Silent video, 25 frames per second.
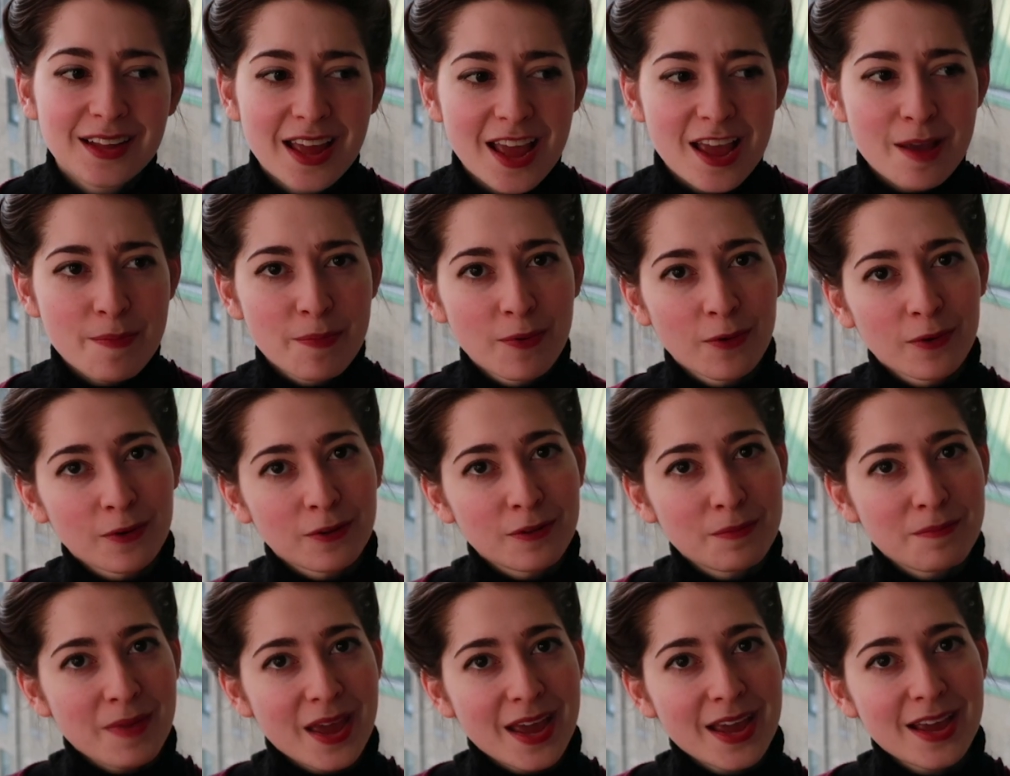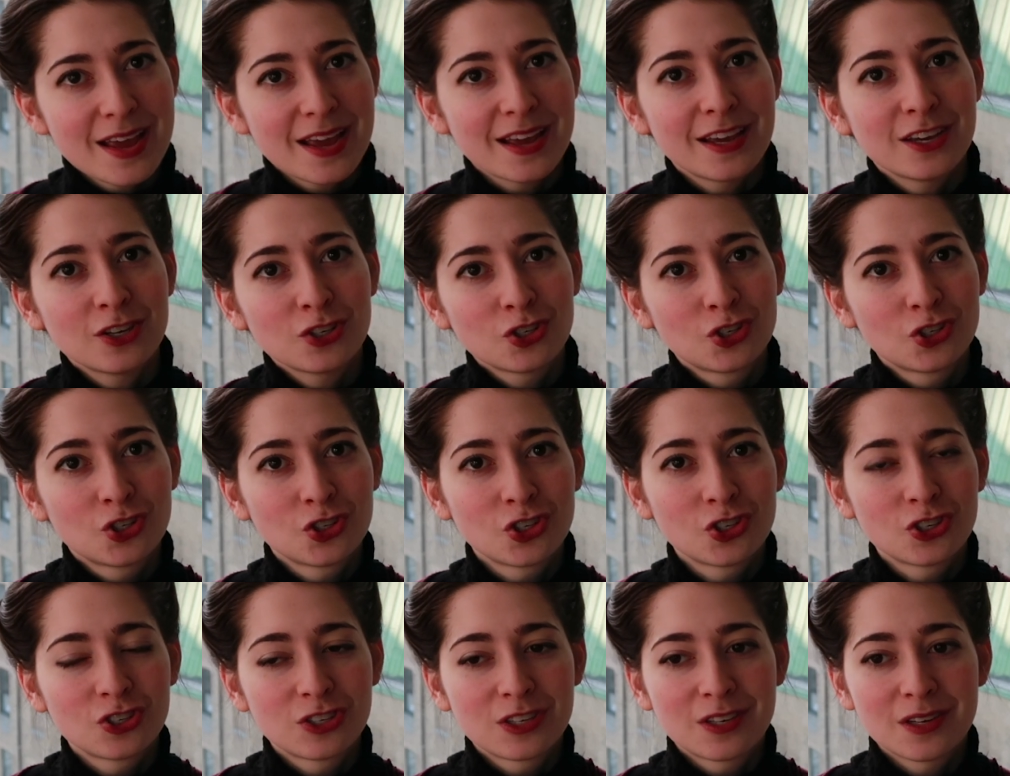April,
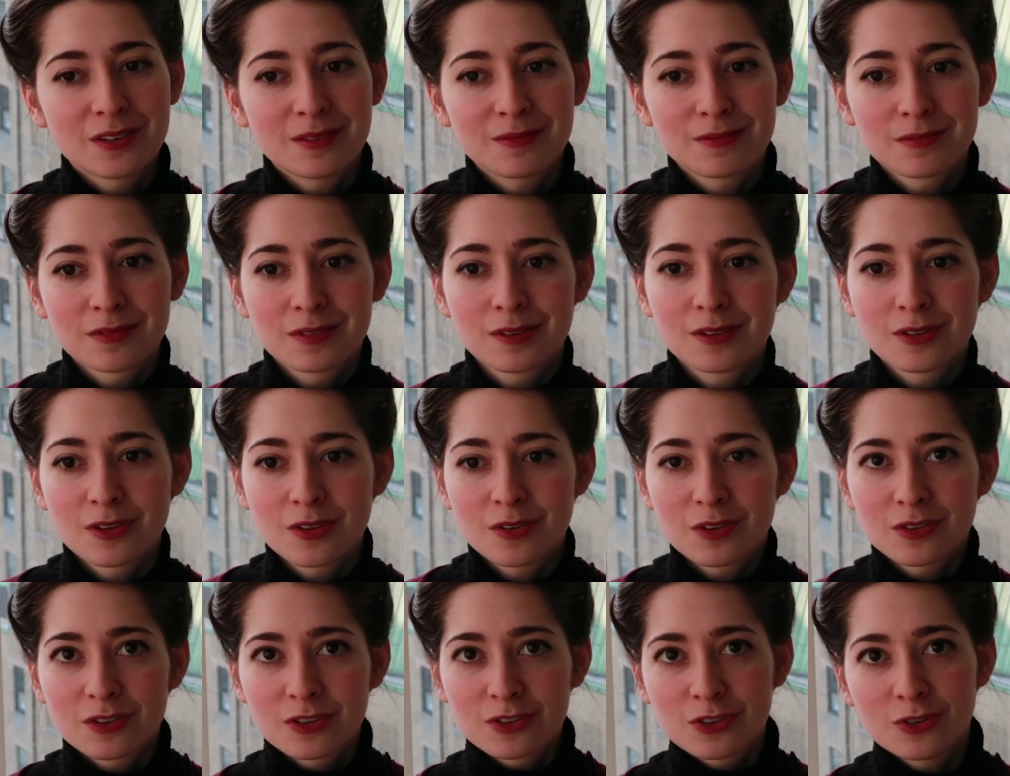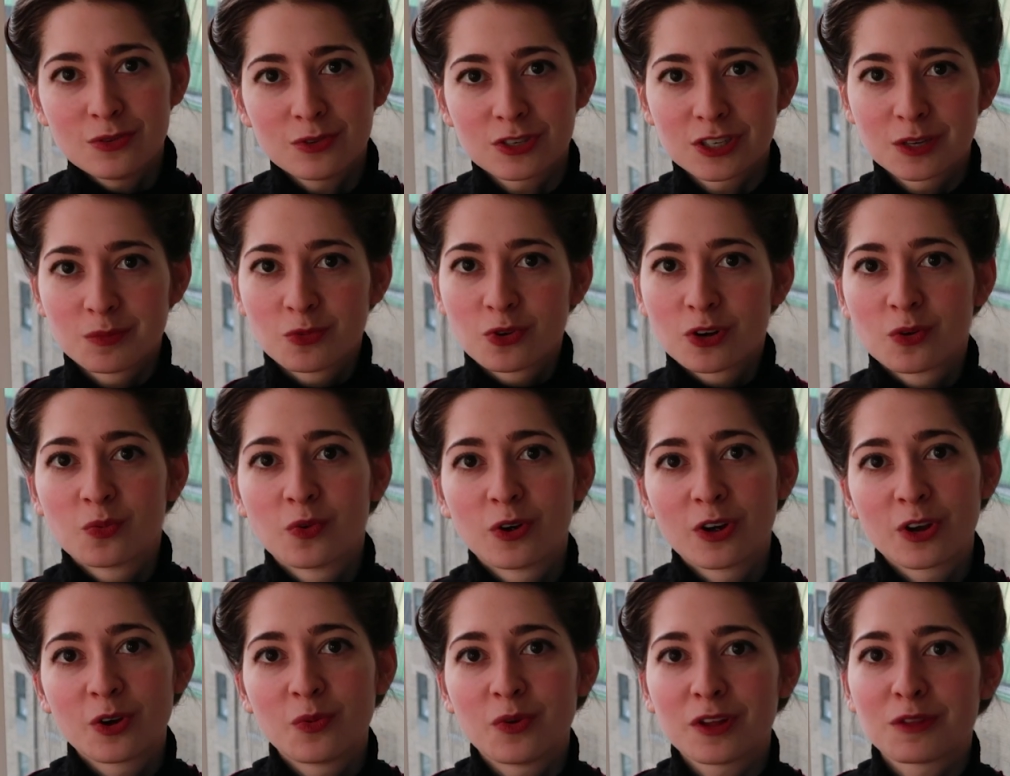May-ish to do some more
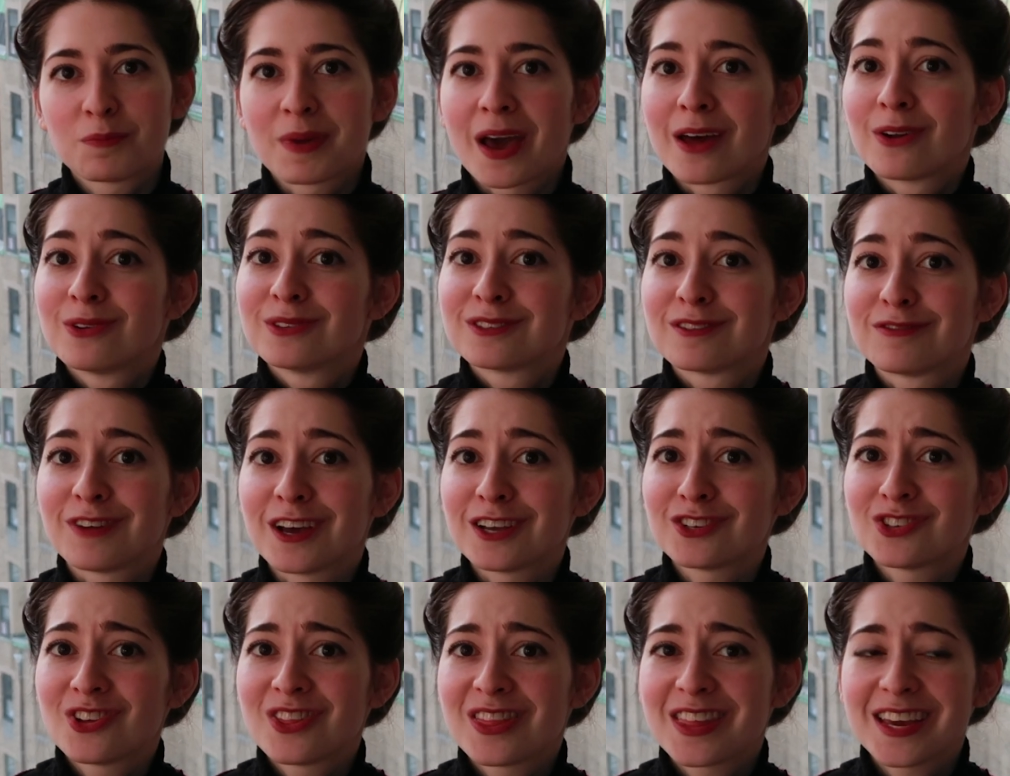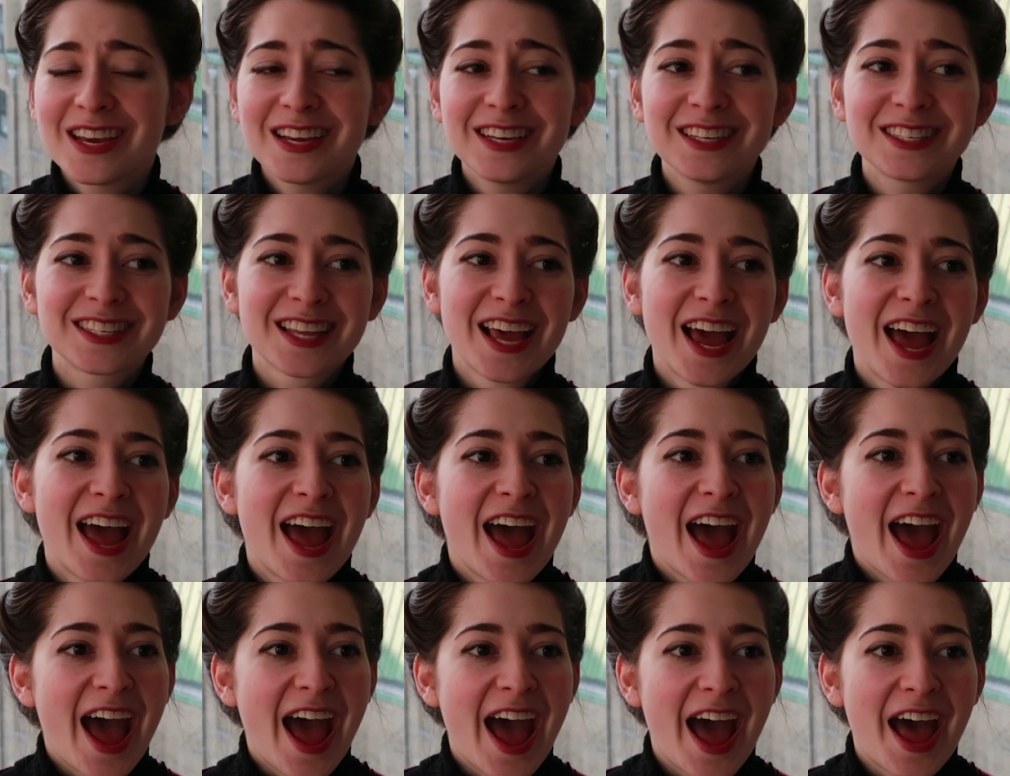work with Patterns of Fashion things,
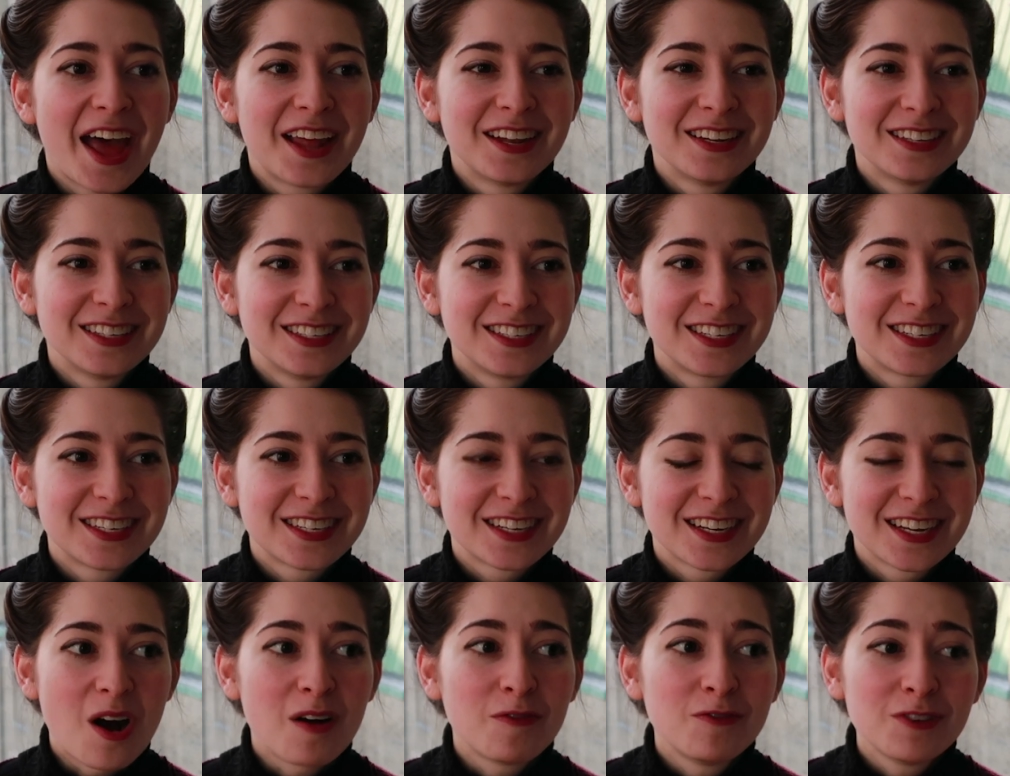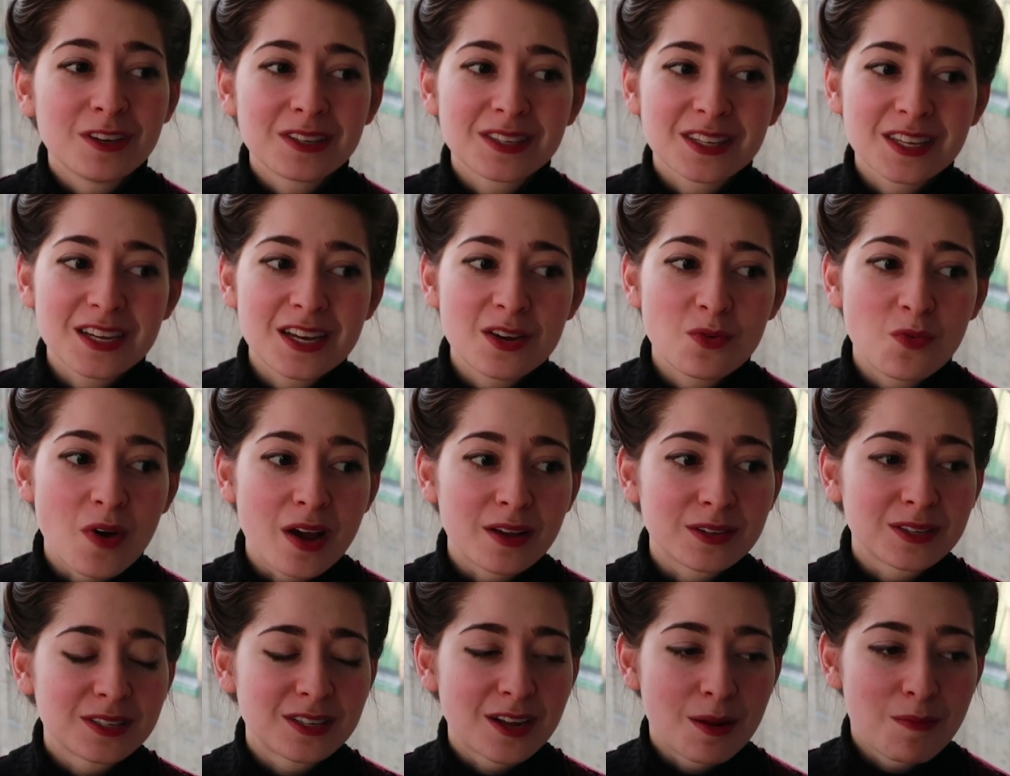and obviously
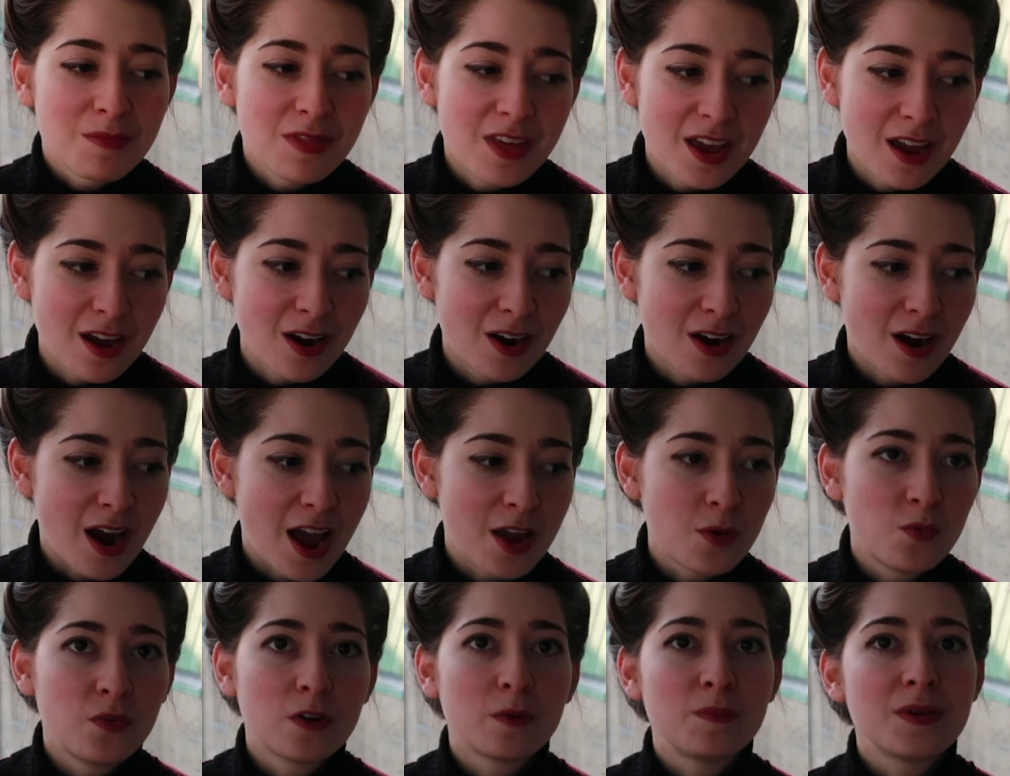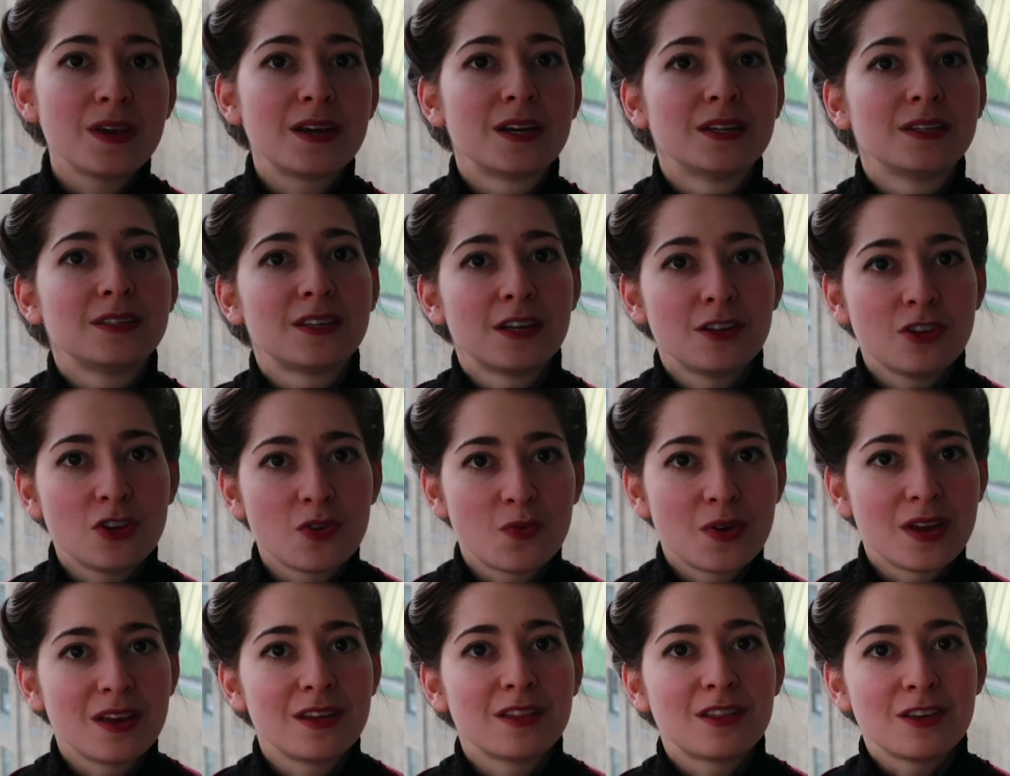whilst I'm there I will be
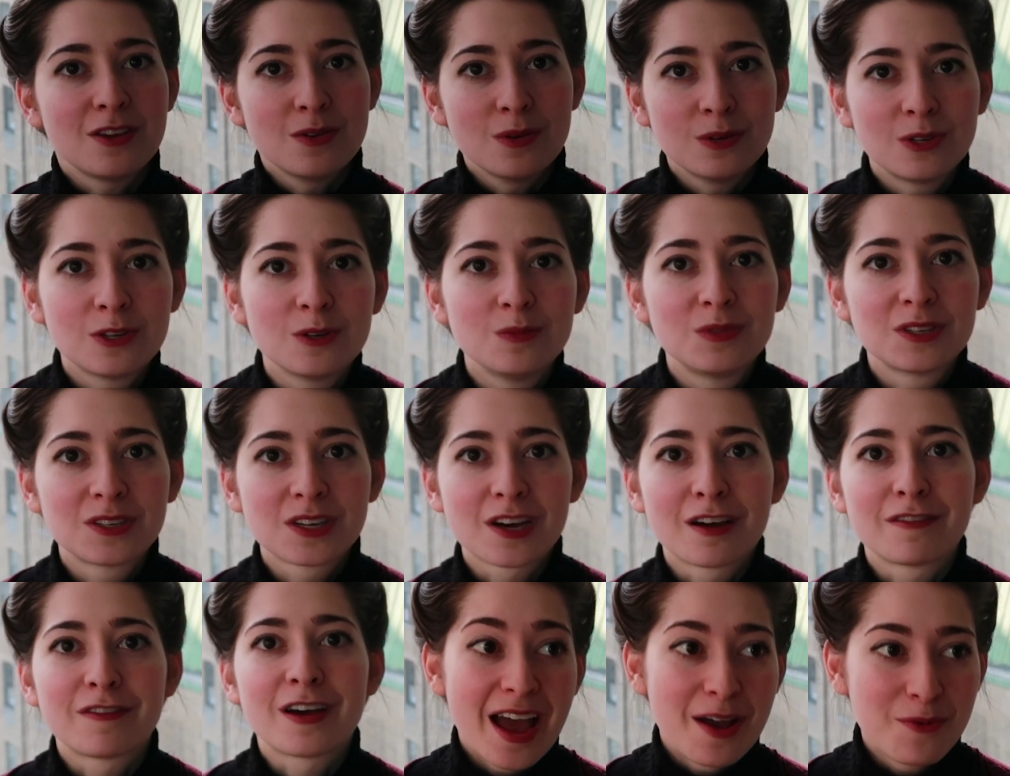continuing the YouTube stuff.